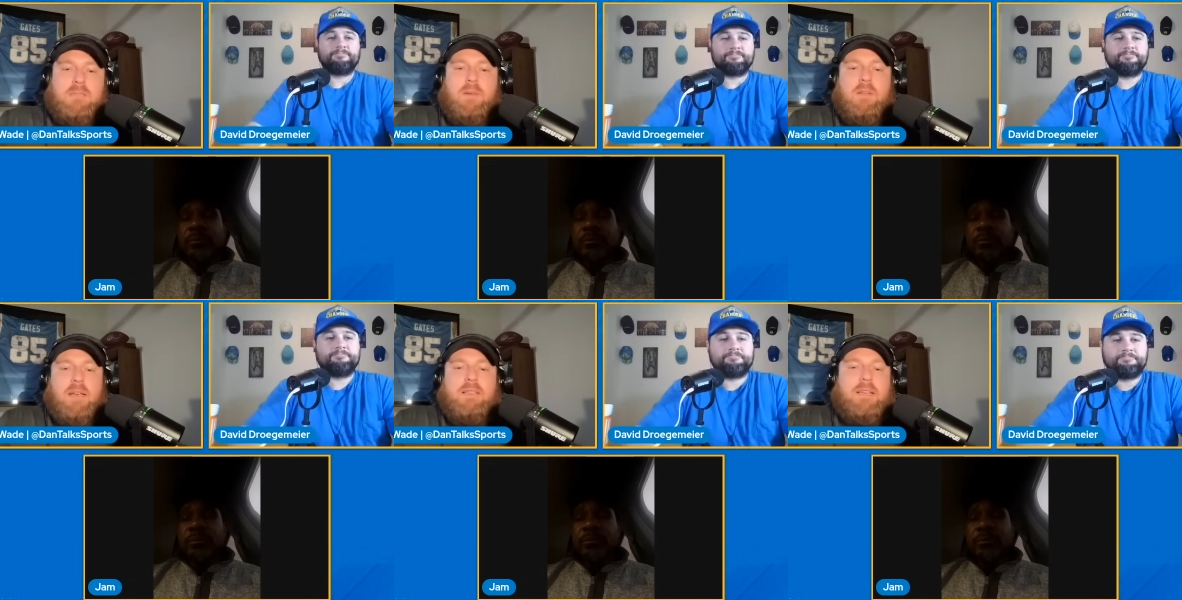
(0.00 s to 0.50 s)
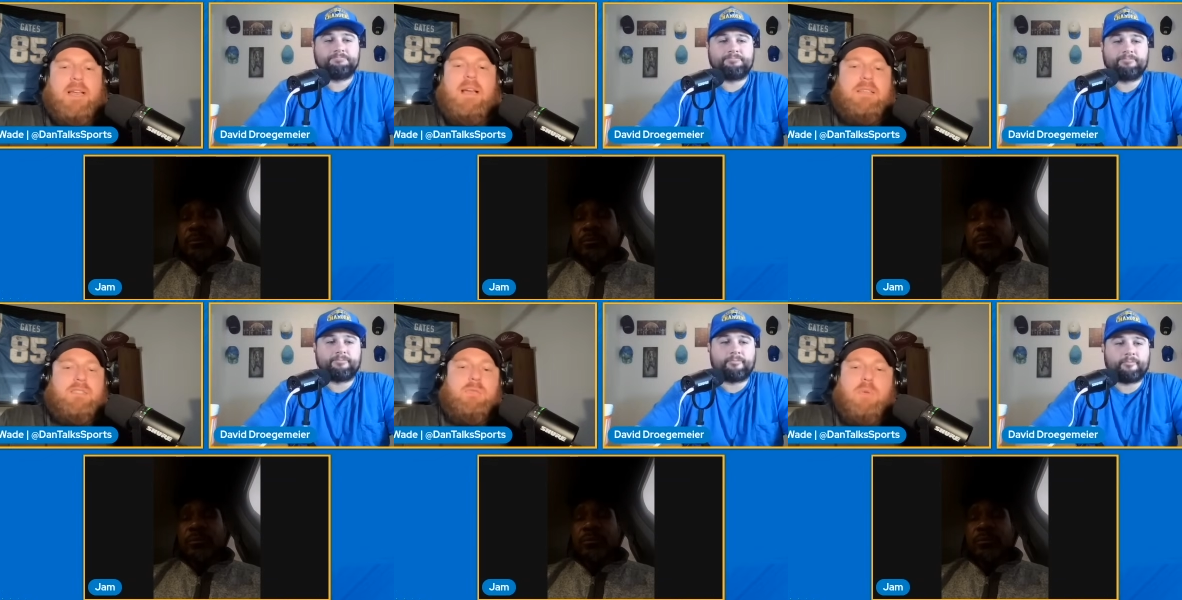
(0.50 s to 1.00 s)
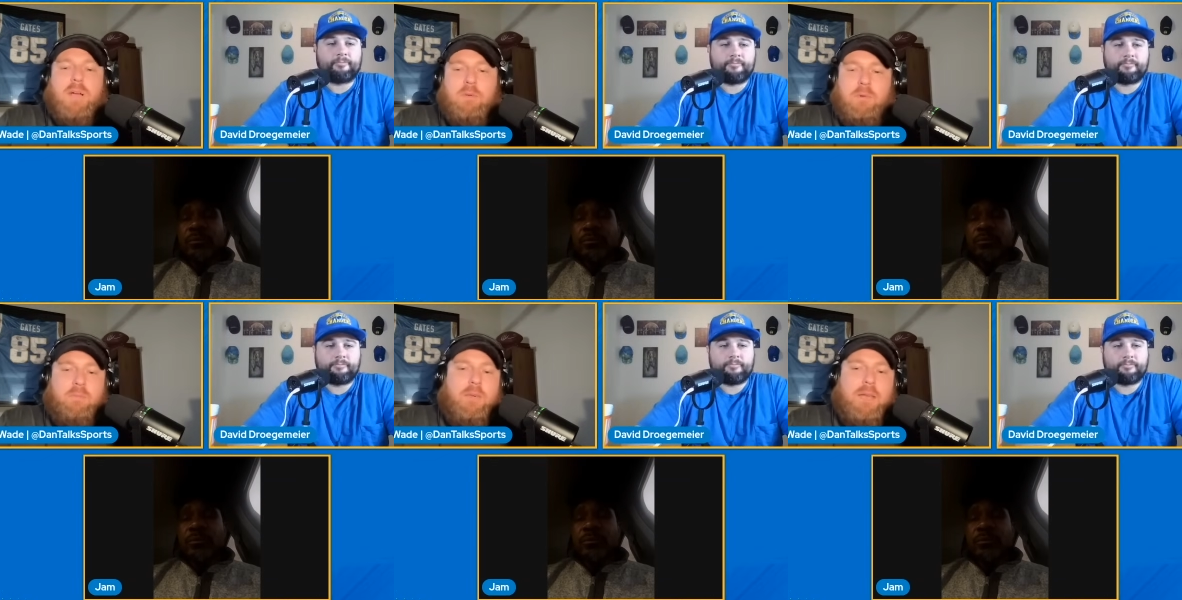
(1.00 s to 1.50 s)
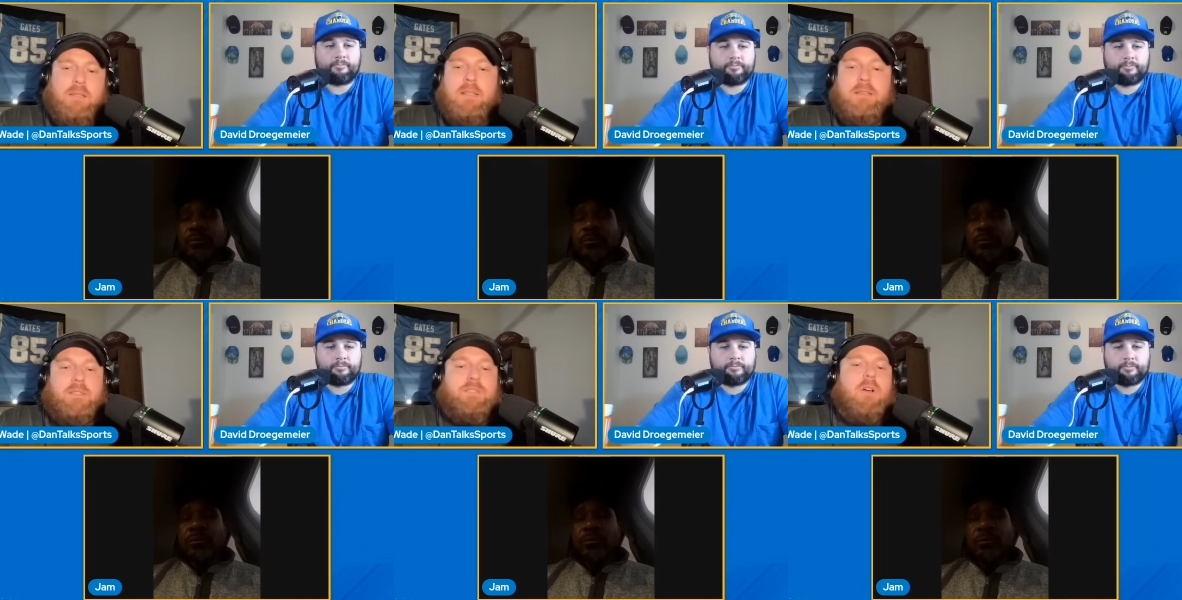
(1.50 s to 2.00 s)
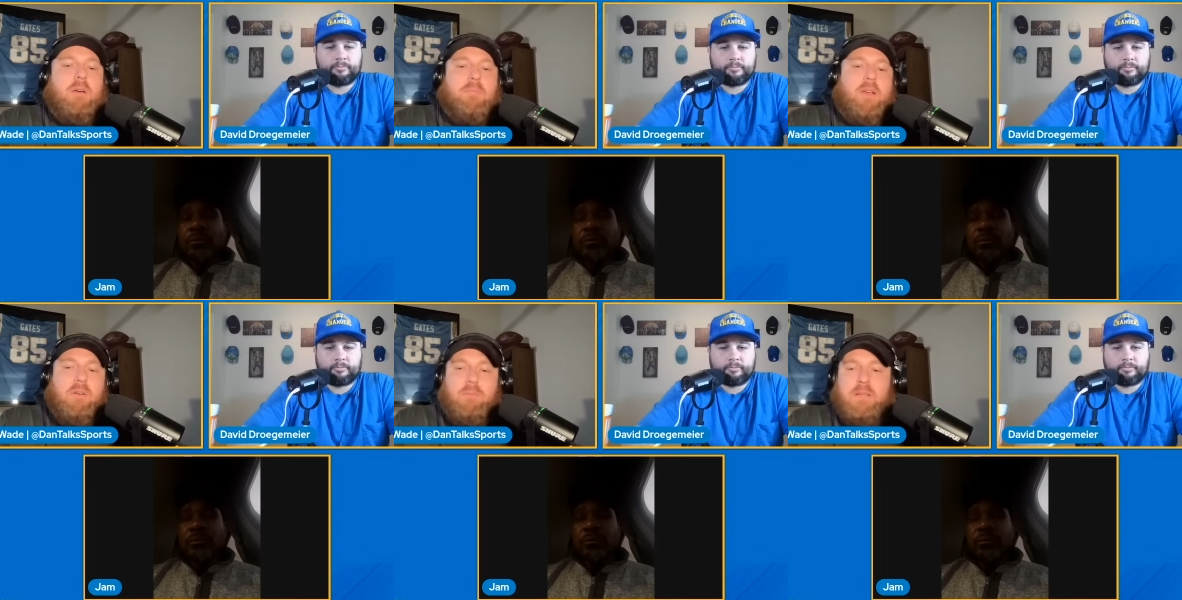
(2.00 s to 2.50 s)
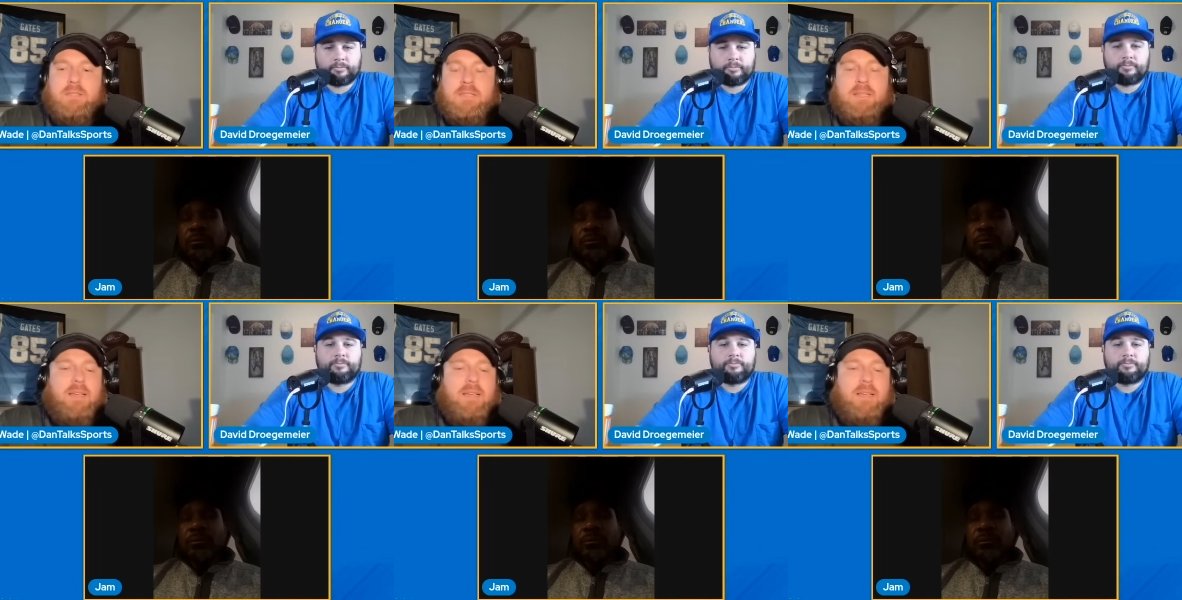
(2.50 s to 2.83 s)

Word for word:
Speaker 1: But like the guys you played with, man, like the Shawne Merrimans,